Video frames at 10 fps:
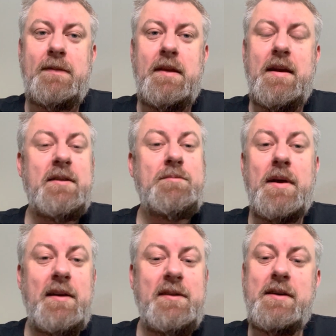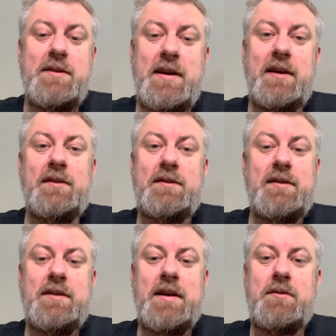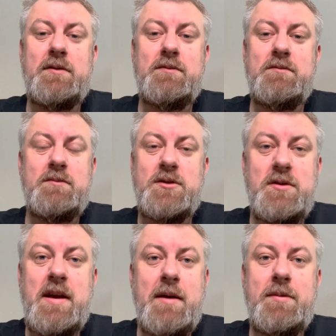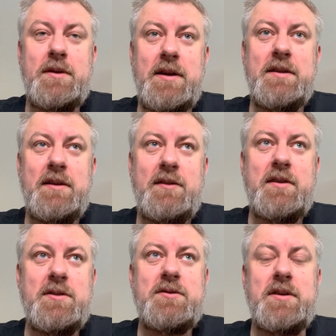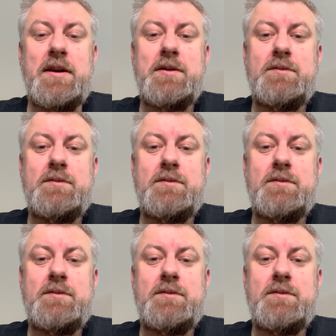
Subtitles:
It's basic things that should happen in this country.